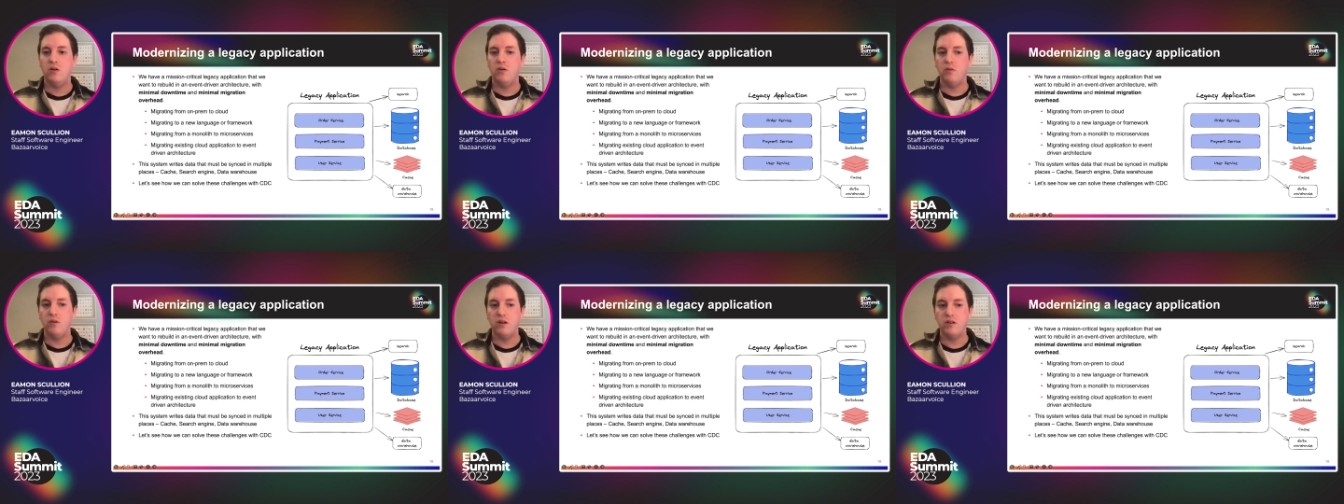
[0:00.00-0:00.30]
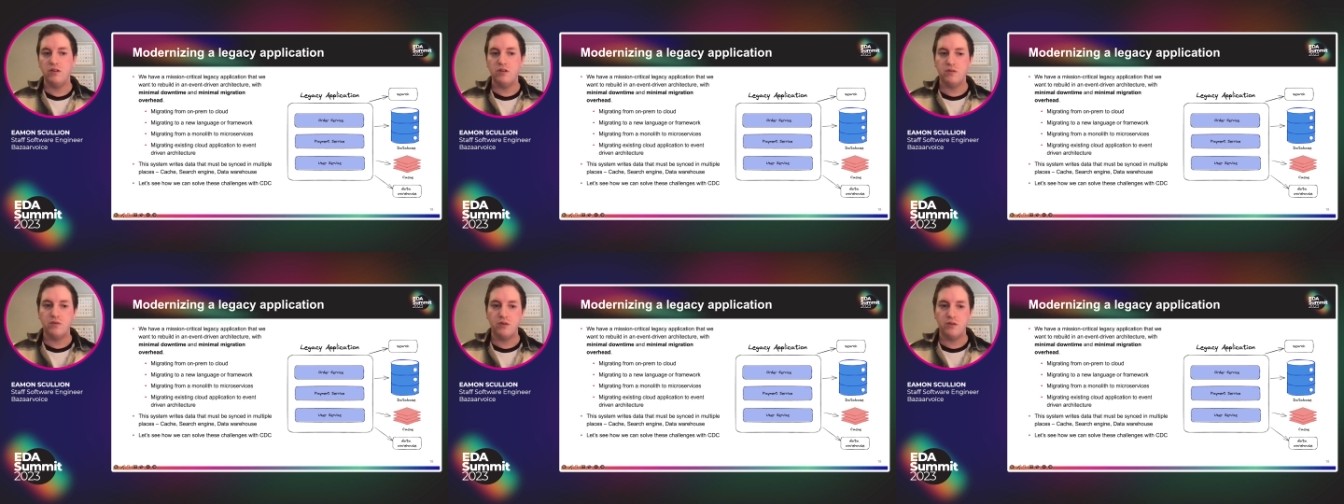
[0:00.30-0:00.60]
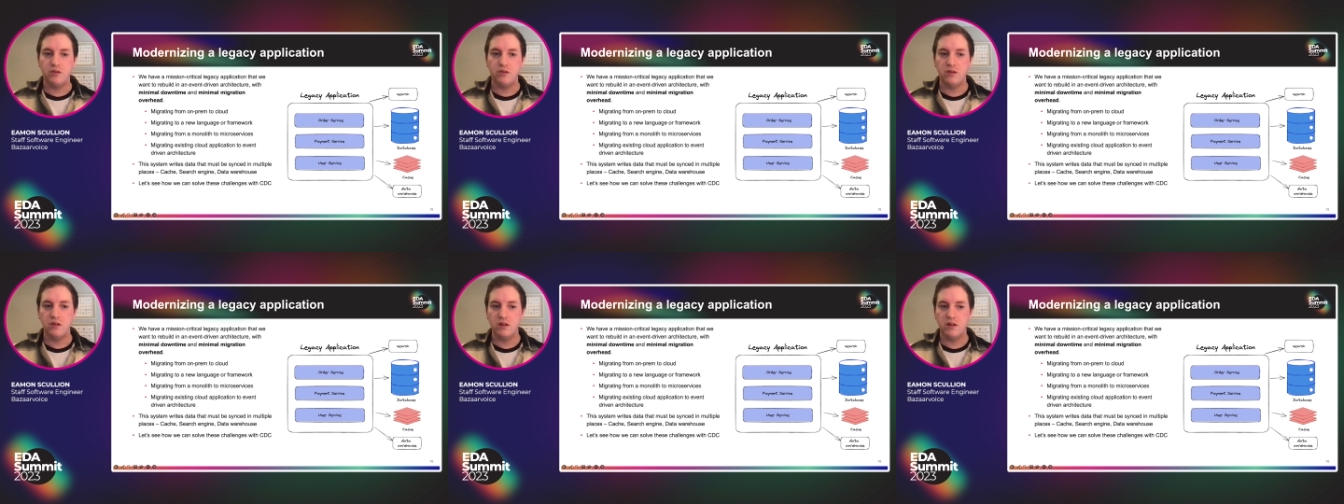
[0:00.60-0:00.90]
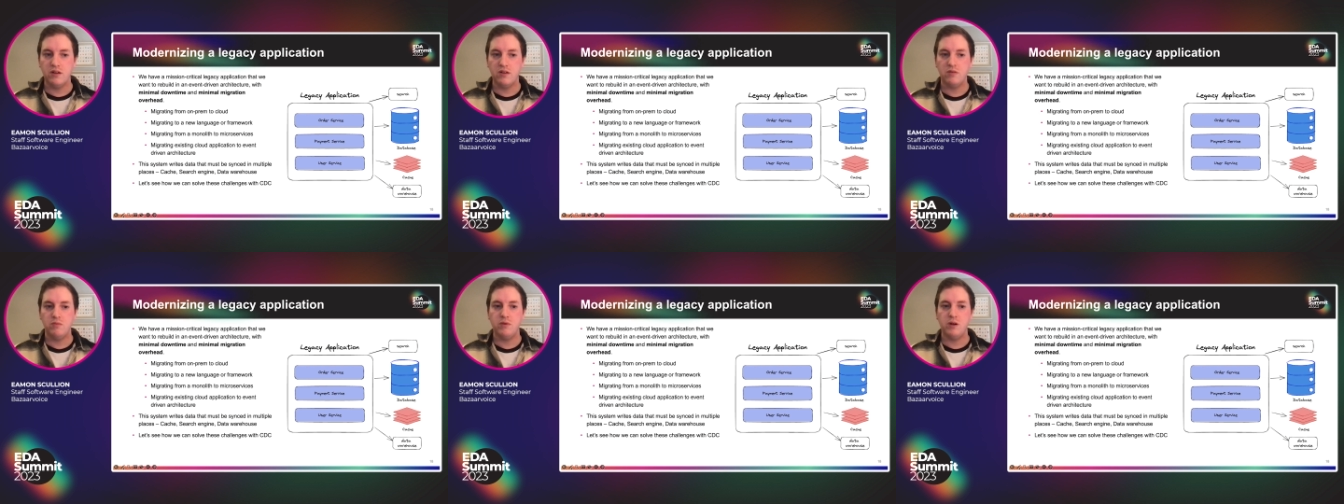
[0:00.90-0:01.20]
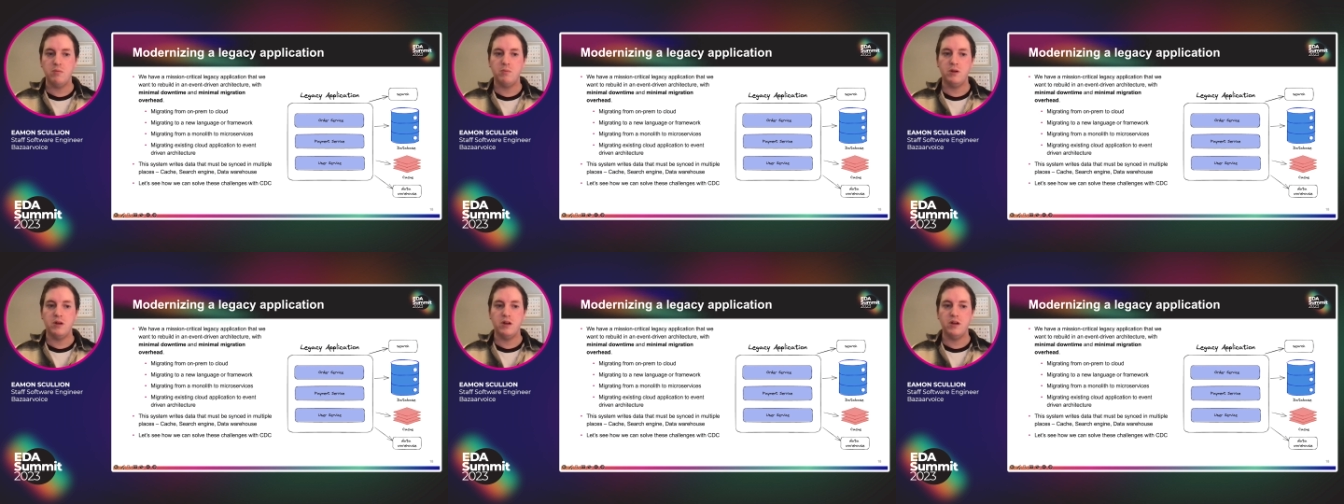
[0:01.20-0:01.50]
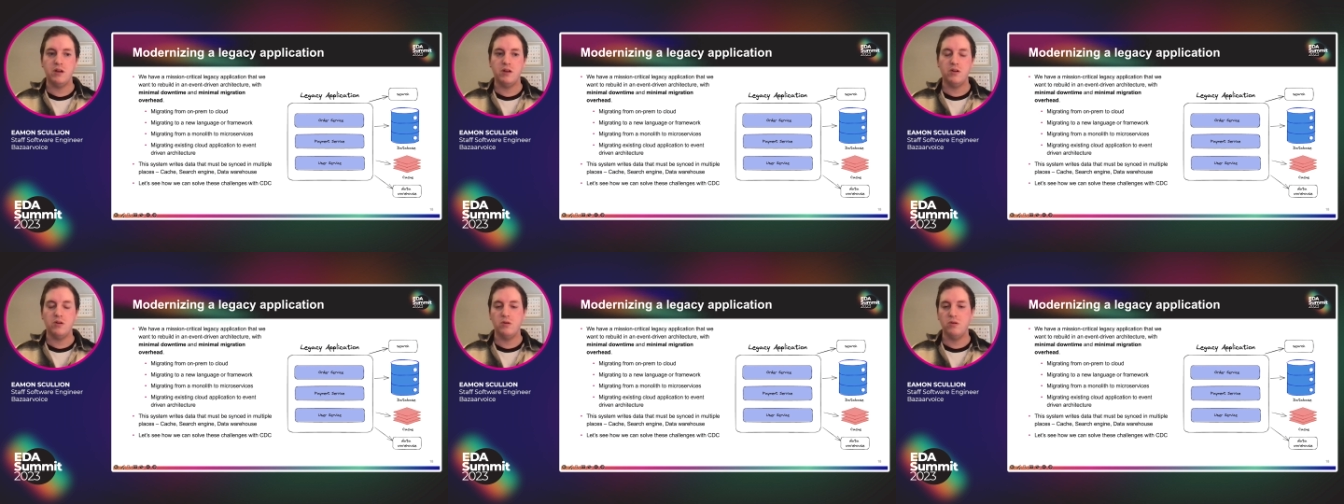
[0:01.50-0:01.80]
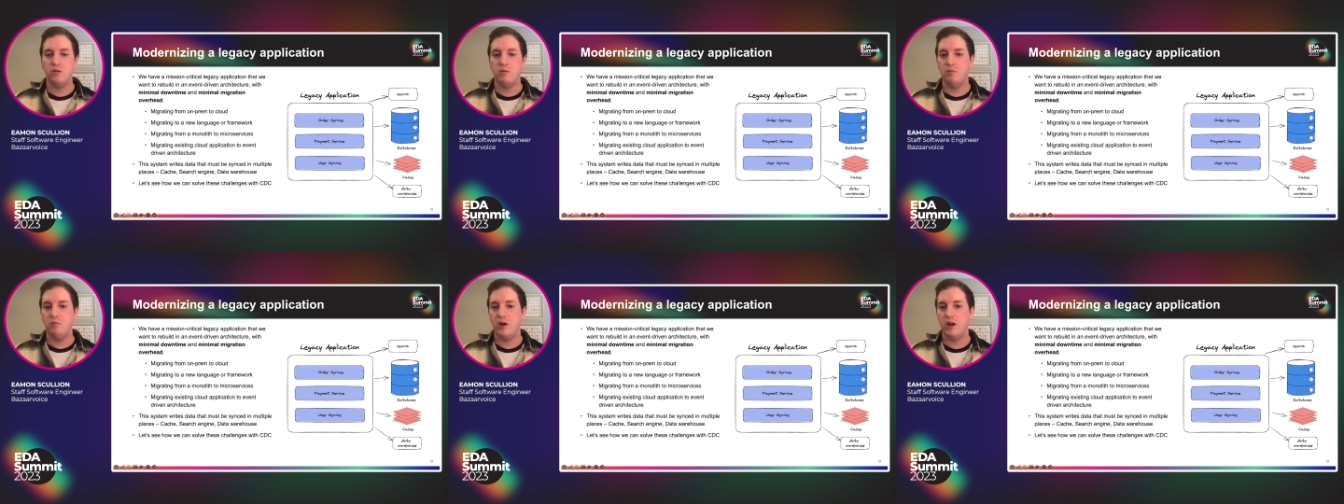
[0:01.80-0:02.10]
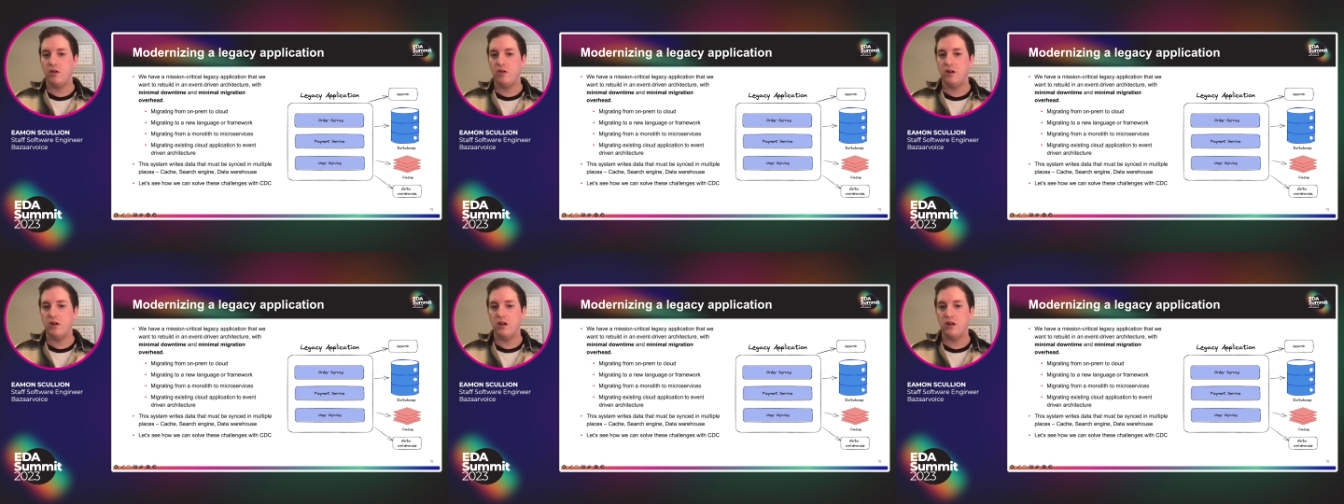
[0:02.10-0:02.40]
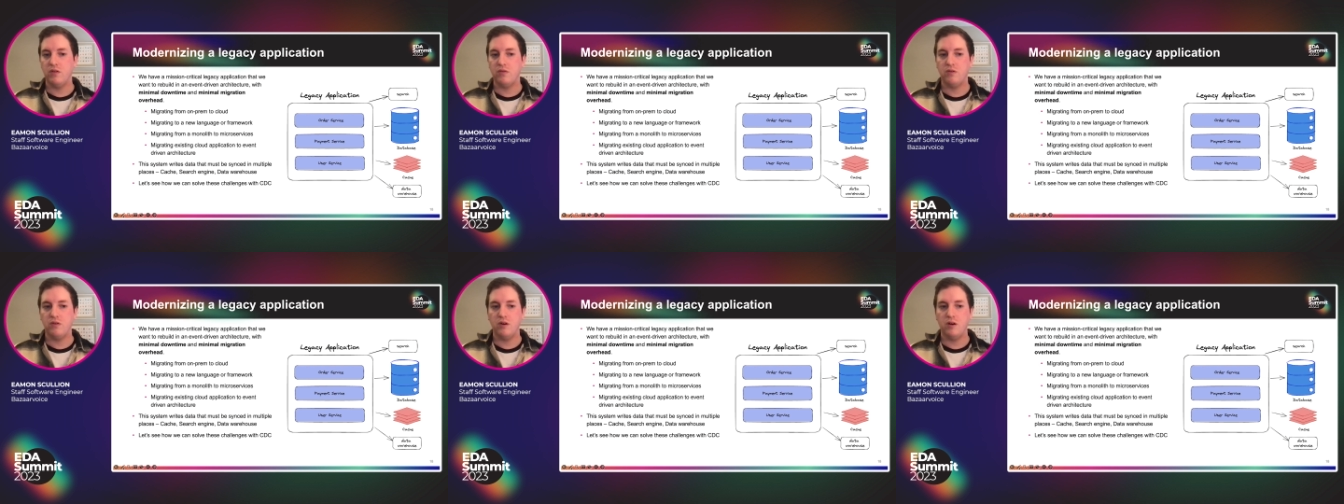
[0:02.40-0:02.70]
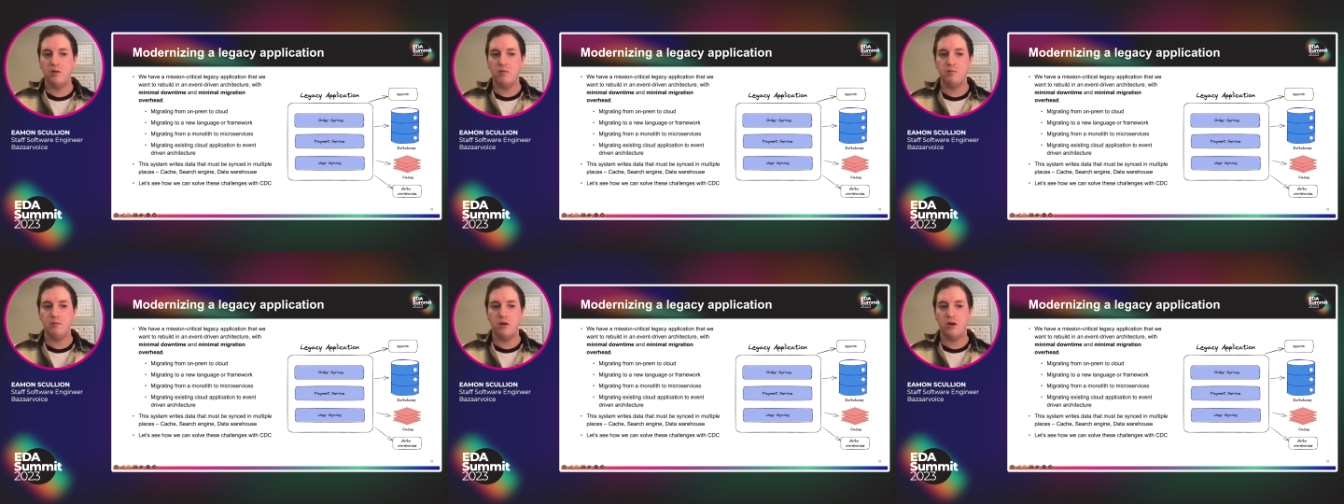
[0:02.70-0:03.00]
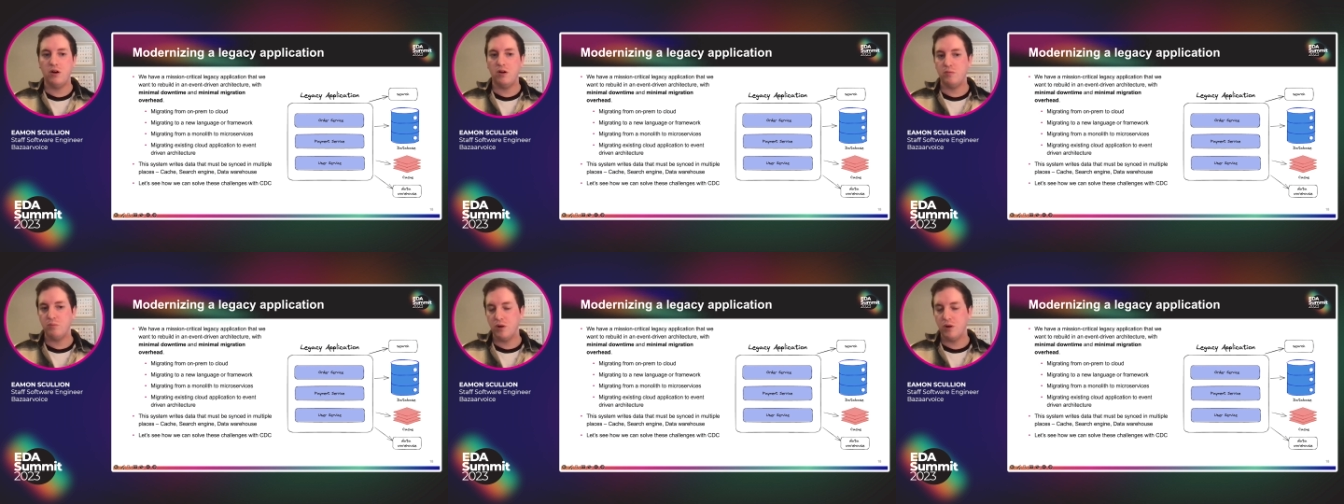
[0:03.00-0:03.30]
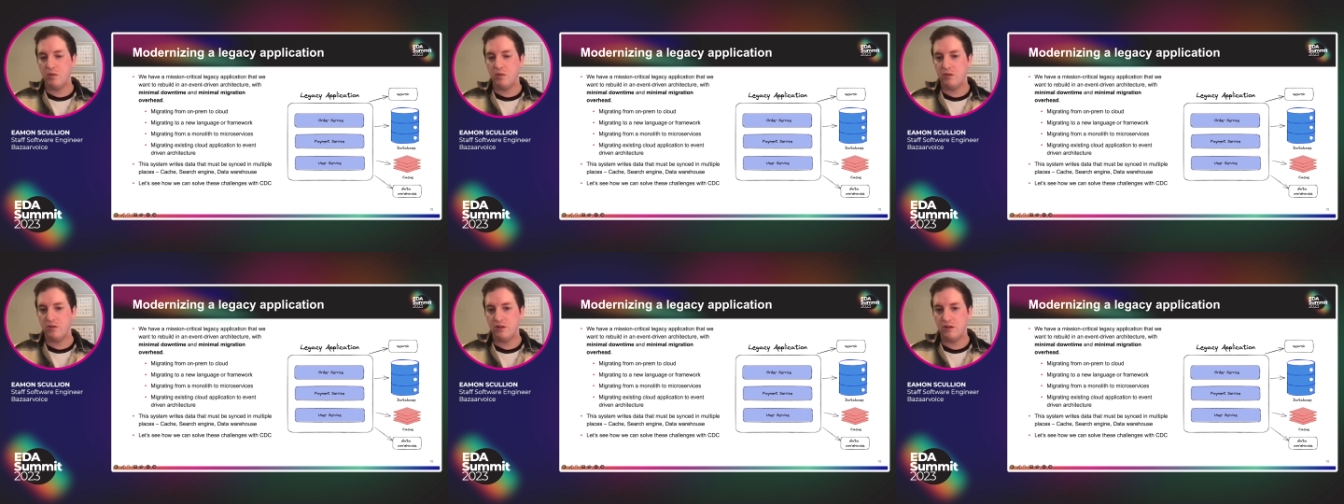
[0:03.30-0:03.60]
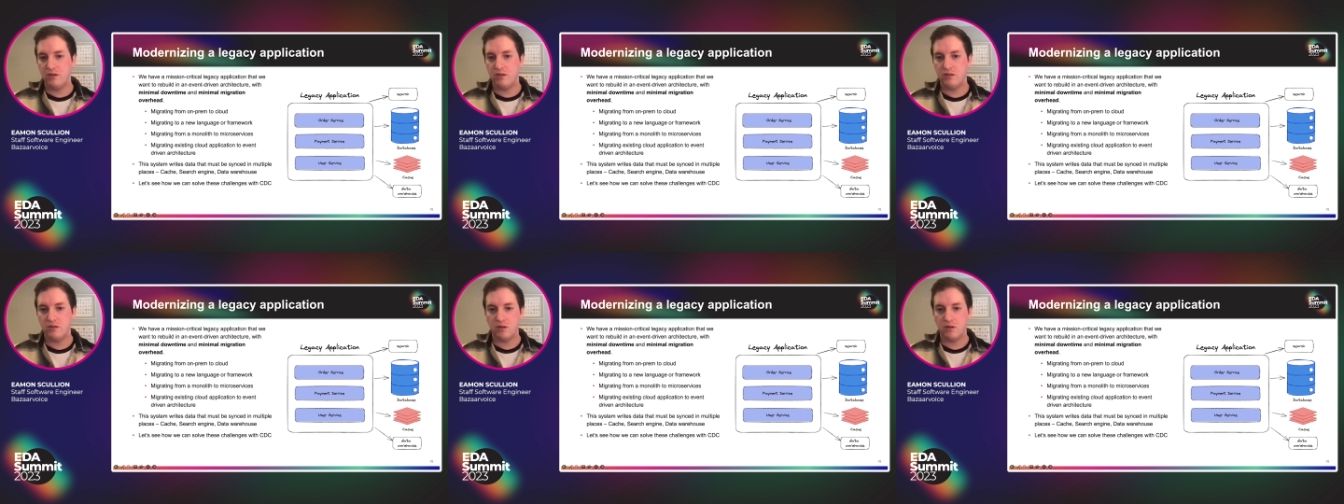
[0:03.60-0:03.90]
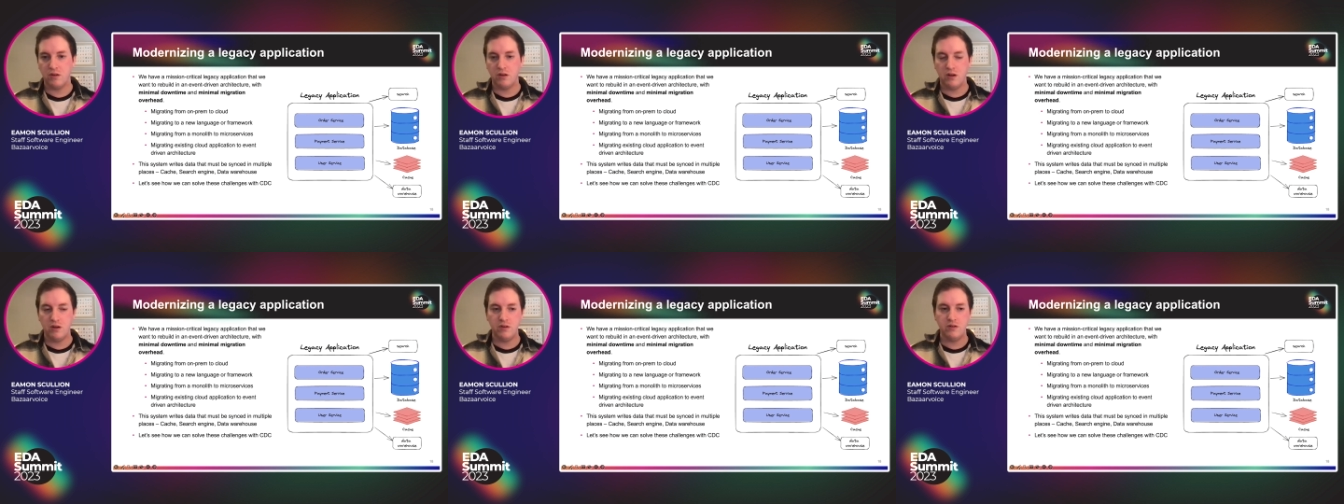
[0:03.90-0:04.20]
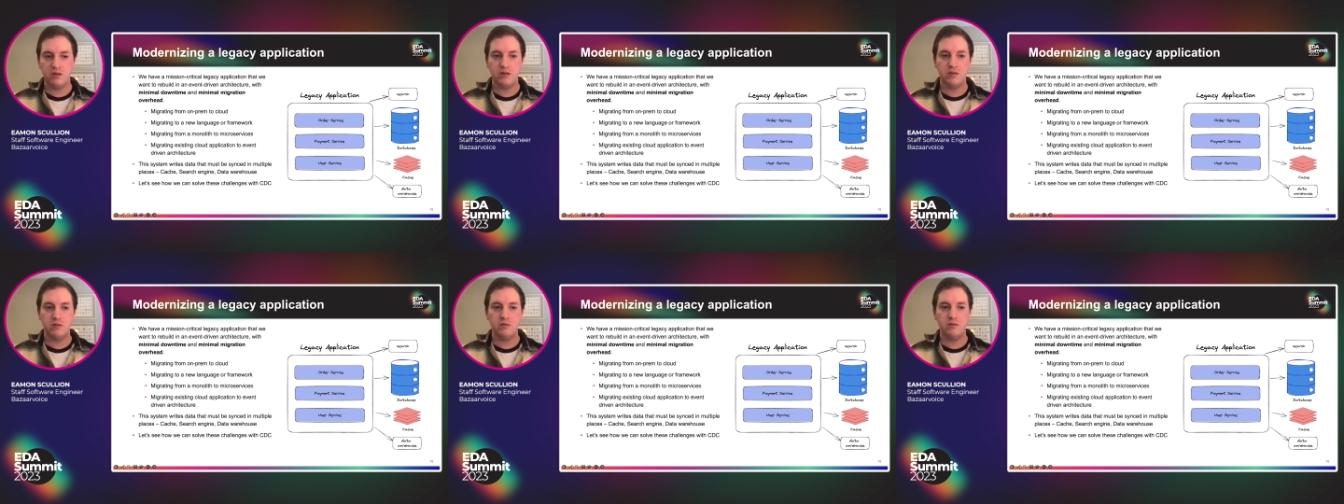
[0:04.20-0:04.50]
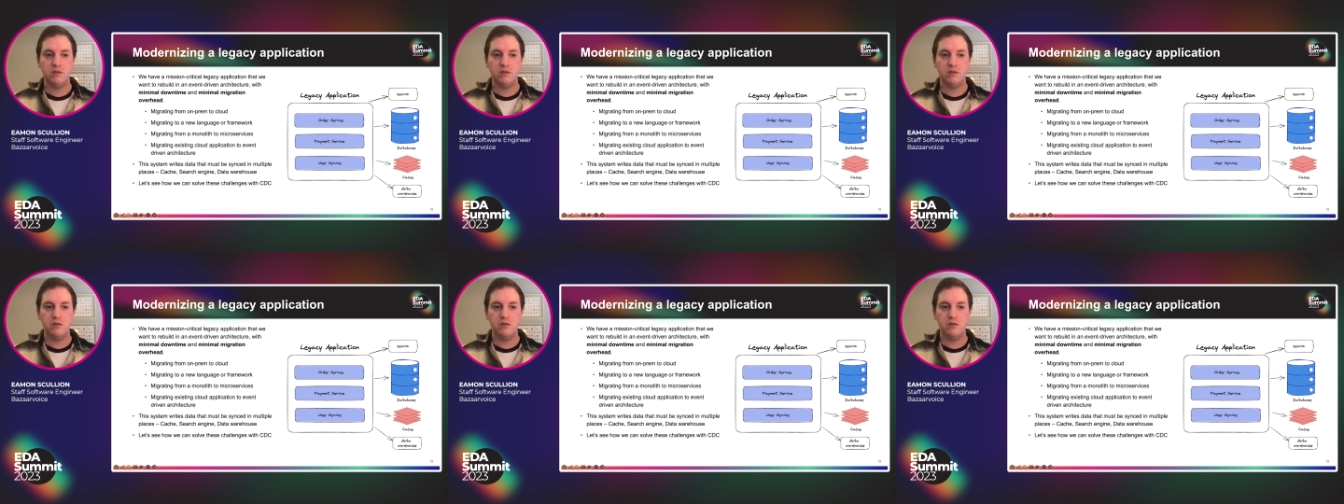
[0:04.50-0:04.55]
Reasons for doing this might be you're migrating from on-premises to cloud.